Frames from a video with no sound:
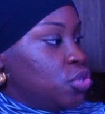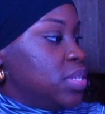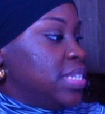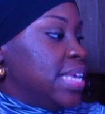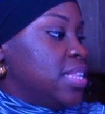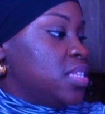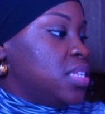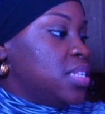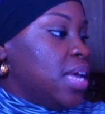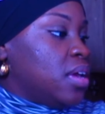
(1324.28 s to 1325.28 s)
you would say this
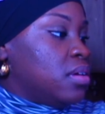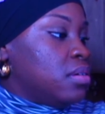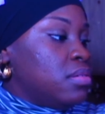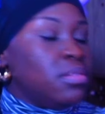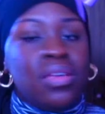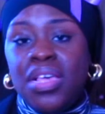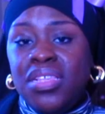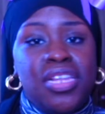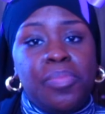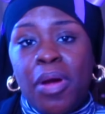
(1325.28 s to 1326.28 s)
is like, it's
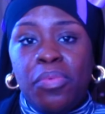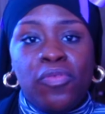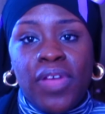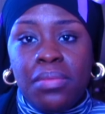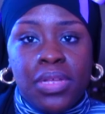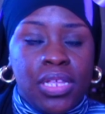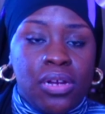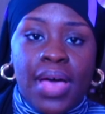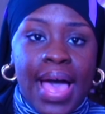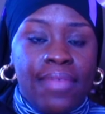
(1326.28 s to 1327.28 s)
in the purple family. They
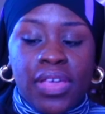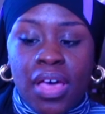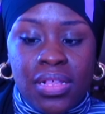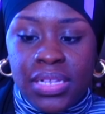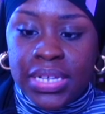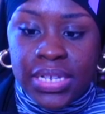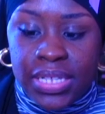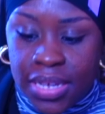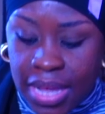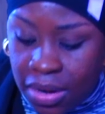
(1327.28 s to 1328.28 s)
don't have the colors
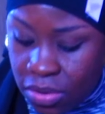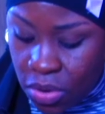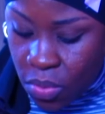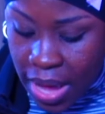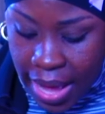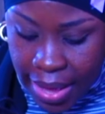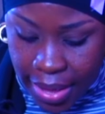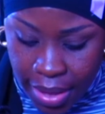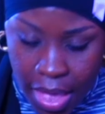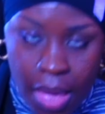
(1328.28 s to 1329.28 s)
listed. I don't know why.
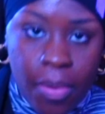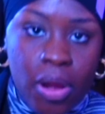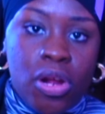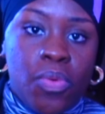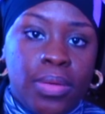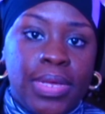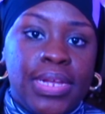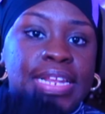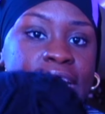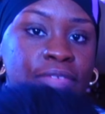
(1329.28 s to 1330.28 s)
But on the website,
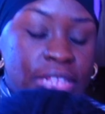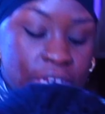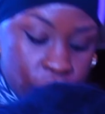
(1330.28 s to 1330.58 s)
they definitely